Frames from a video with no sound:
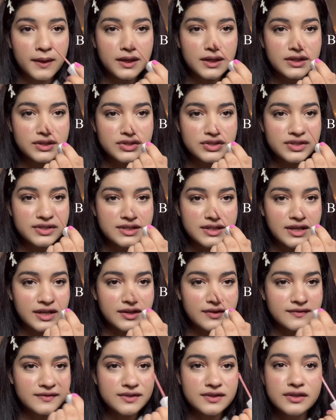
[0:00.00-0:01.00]
it just
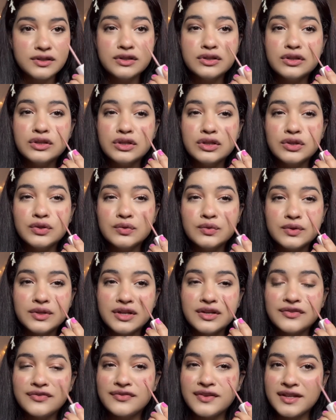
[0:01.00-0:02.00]
gives the nude
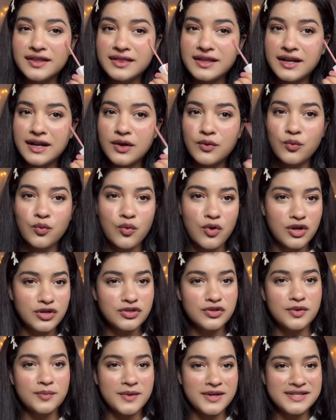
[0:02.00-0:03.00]
effect that I
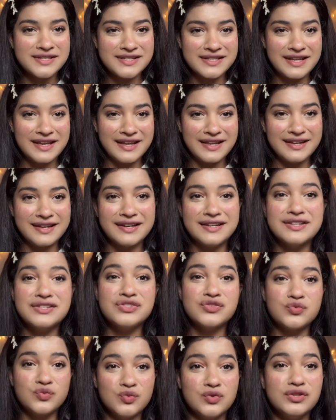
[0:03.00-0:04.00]
want on my skin, and
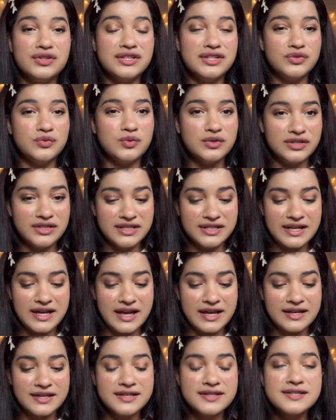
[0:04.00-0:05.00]
it's really
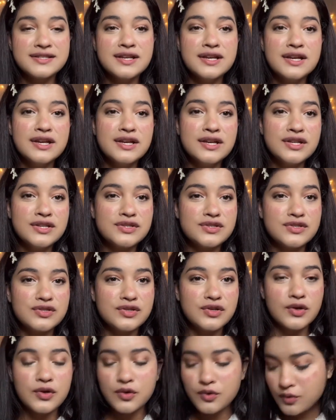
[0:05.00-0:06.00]
nice.
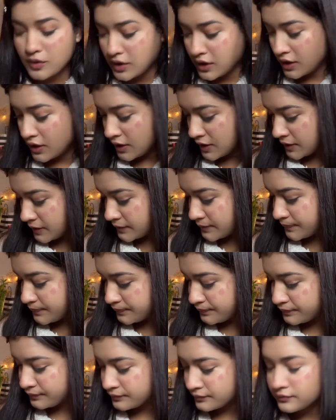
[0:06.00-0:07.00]
So
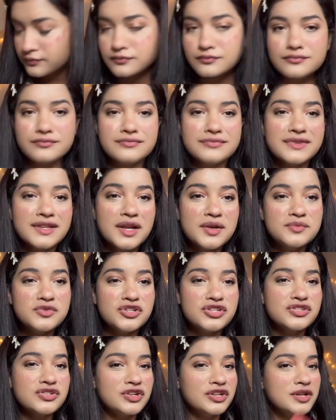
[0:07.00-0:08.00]
I'm
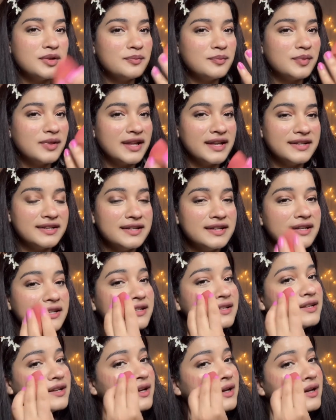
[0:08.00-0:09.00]
just gonna blend it.